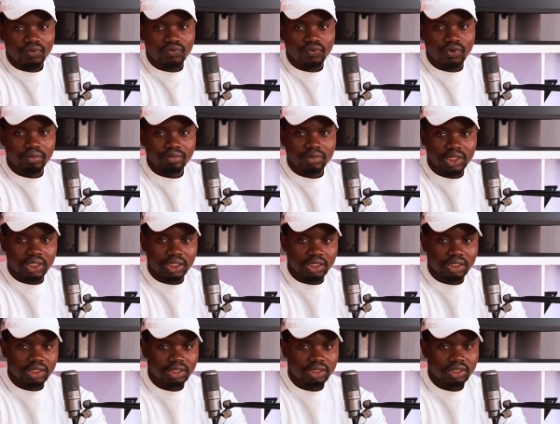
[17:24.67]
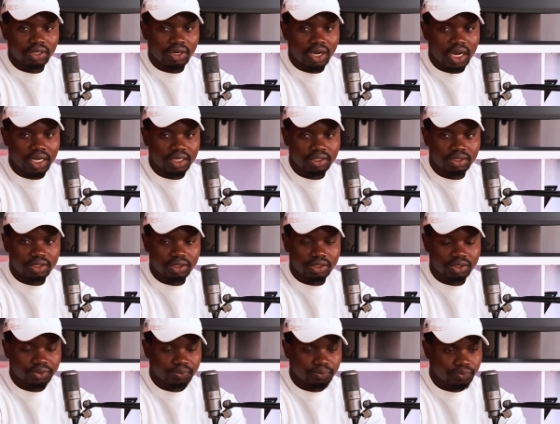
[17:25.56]
for me,
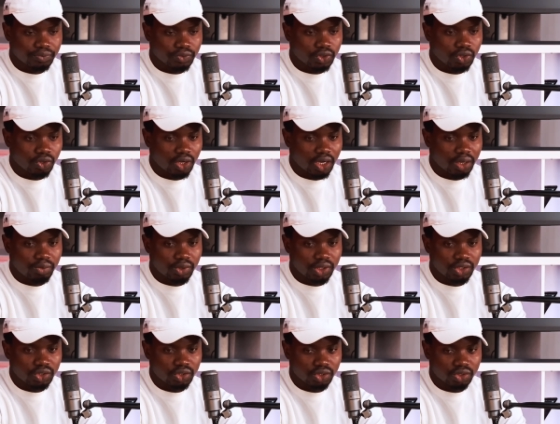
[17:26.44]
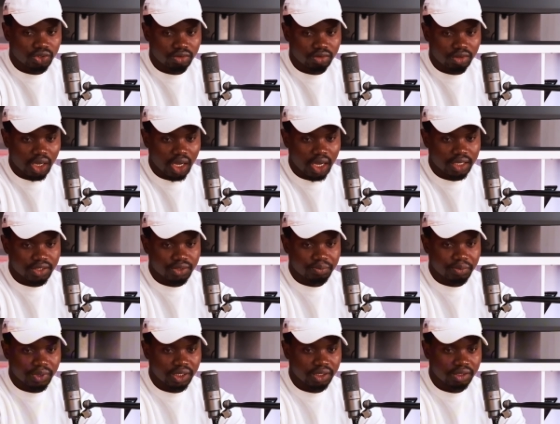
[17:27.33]
right, collaboration
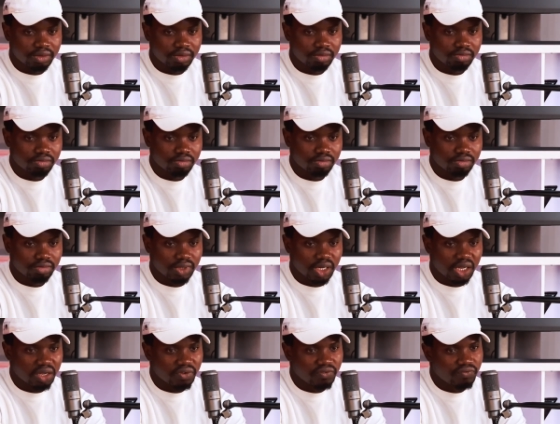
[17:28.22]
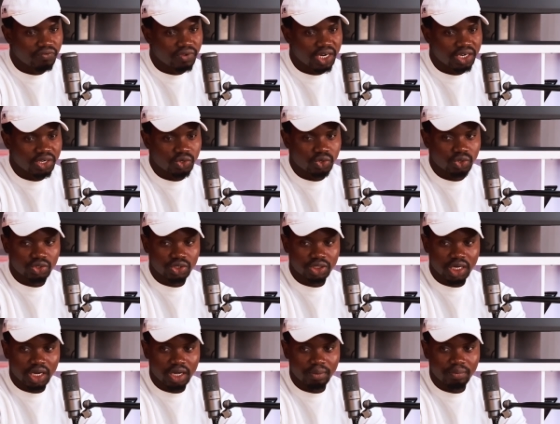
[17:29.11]
has been a very
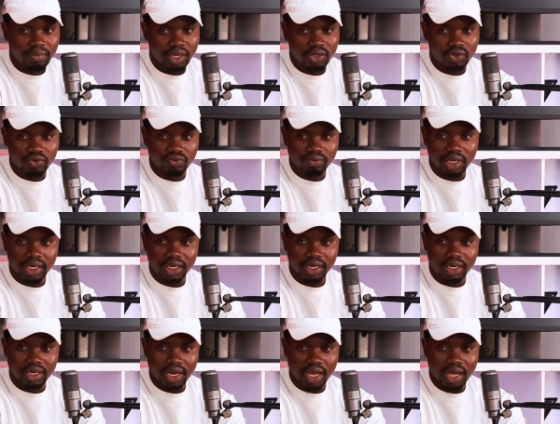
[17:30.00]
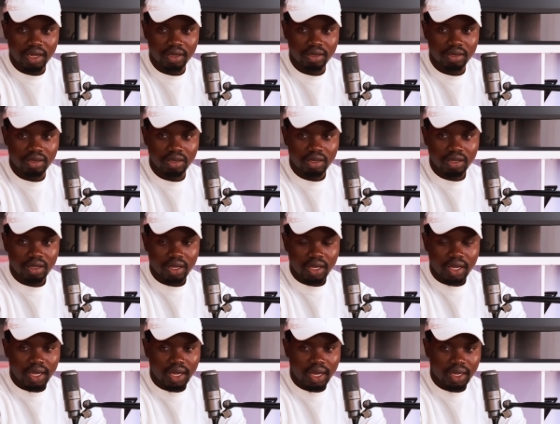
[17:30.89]
crucial part of my career,
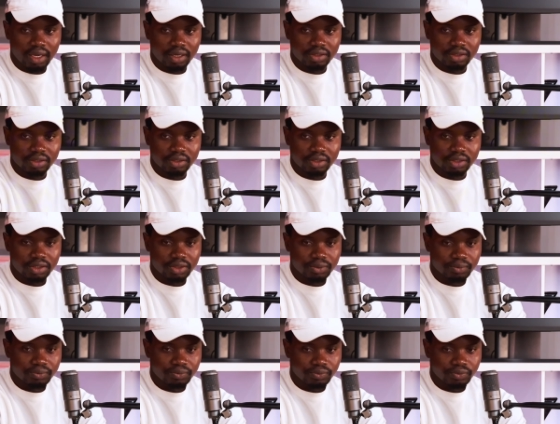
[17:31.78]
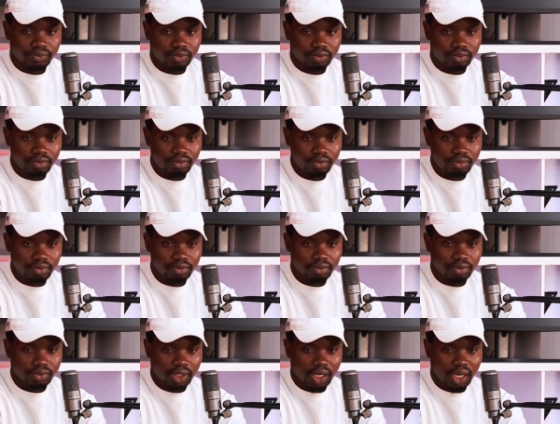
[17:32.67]
and
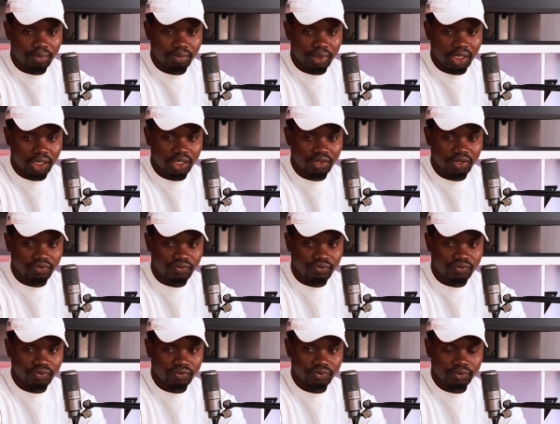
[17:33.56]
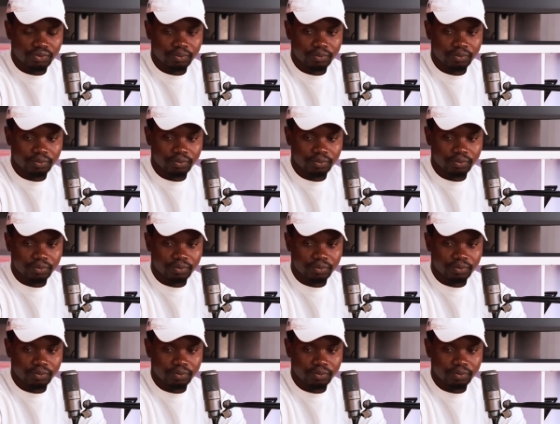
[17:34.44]
I believe